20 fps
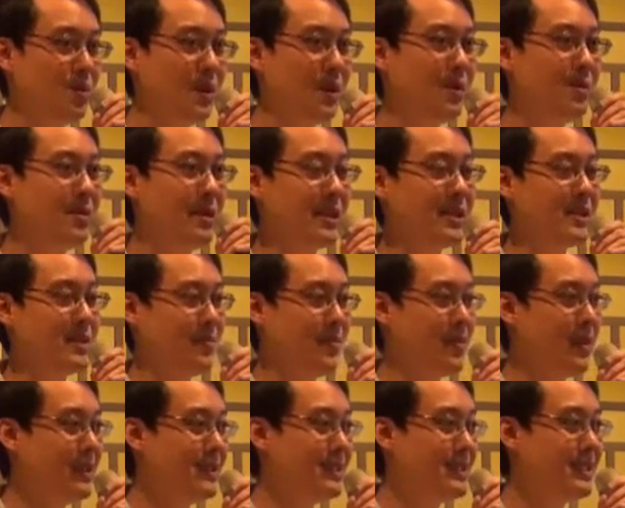well
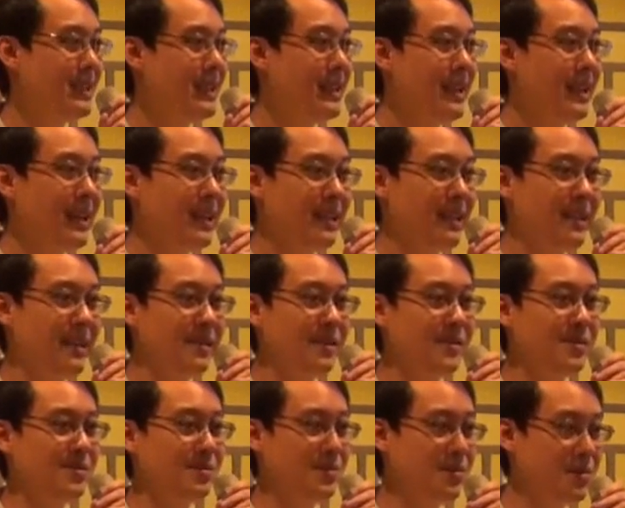expressed that
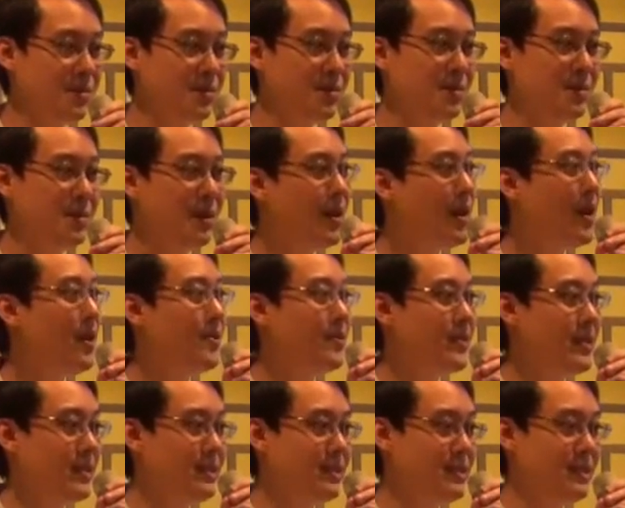the rule
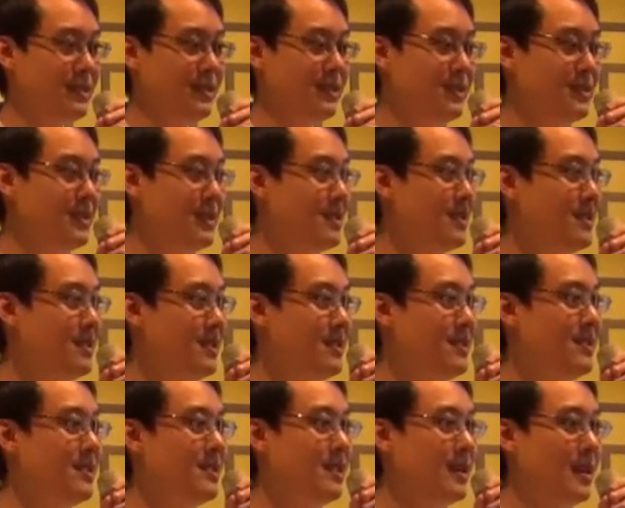of the Qin
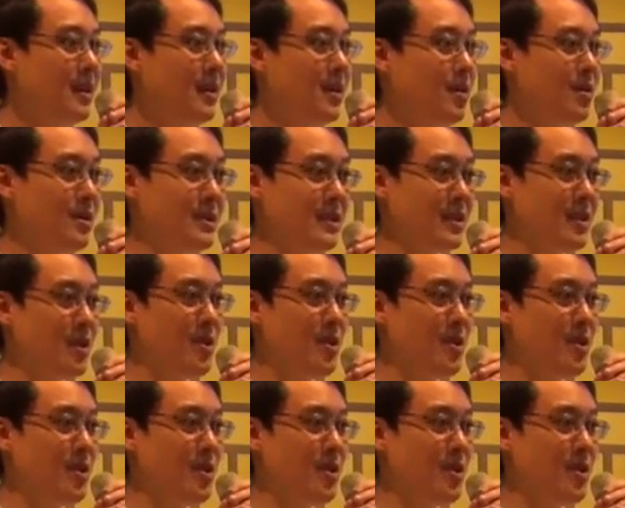dynasty was an